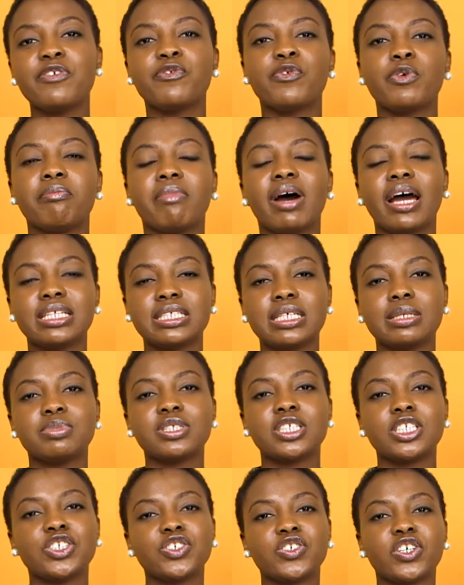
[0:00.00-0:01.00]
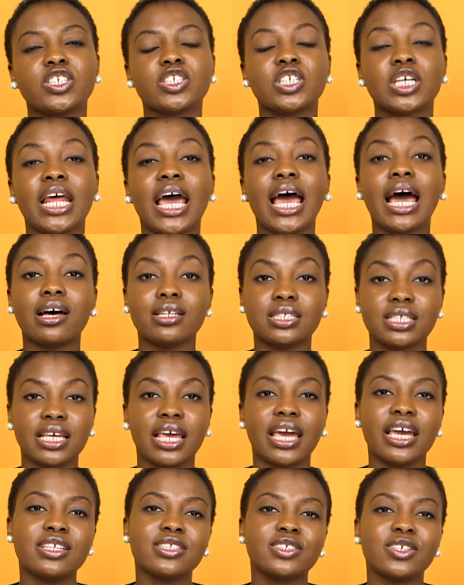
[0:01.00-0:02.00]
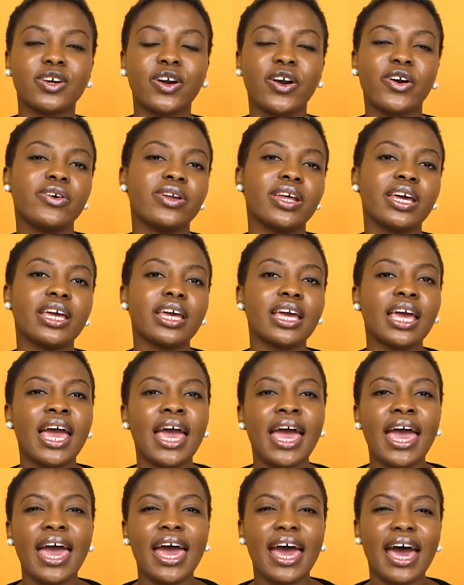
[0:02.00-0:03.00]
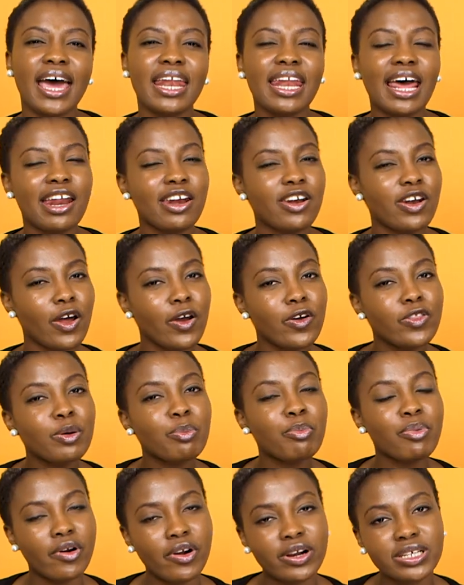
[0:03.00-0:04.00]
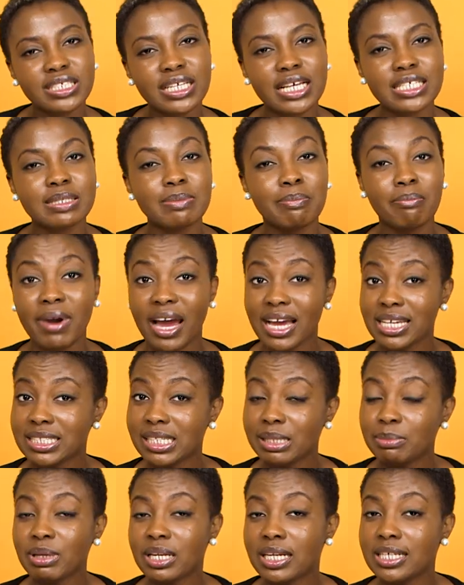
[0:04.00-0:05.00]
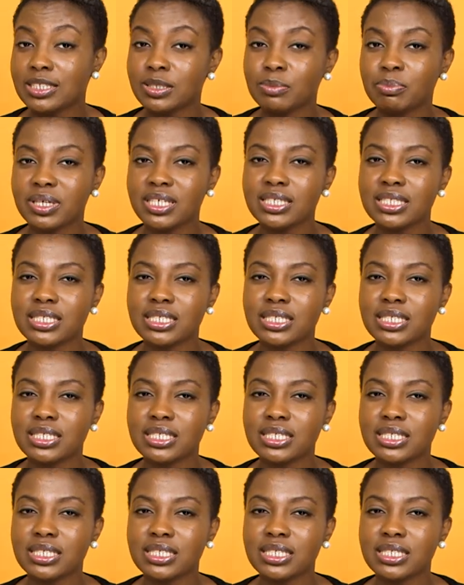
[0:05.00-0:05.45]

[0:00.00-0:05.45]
it for my tips and tricks on how to get into coding. And I know the process might seem a little bit